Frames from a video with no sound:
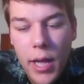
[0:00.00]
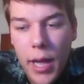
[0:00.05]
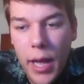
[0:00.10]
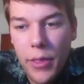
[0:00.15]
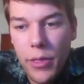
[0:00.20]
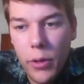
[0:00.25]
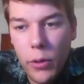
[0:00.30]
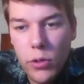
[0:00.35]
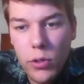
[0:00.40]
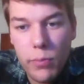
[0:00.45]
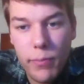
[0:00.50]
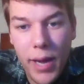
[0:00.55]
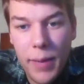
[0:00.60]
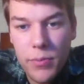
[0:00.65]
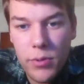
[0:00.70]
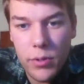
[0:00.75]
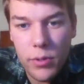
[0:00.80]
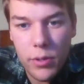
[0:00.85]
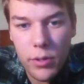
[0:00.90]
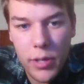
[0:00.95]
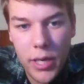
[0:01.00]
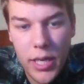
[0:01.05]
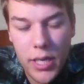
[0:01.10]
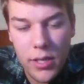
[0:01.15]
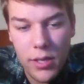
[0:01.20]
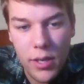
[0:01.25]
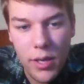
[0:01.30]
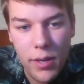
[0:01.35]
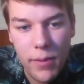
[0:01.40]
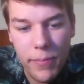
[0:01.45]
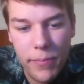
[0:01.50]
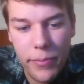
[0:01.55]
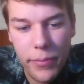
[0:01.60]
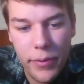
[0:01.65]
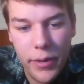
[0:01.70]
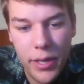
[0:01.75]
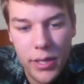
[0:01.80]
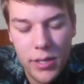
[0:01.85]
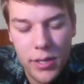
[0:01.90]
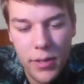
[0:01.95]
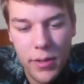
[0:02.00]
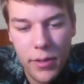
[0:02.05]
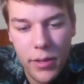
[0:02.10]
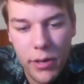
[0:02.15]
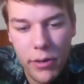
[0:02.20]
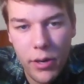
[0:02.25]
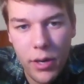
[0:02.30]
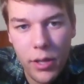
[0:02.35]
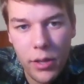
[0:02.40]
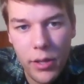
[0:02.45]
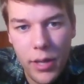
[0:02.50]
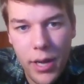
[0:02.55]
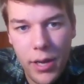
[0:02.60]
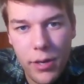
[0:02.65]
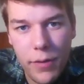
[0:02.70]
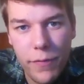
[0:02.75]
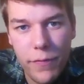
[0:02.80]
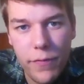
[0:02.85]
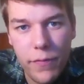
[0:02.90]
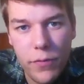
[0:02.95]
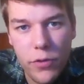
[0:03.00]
And those maps are great, but there are a lot of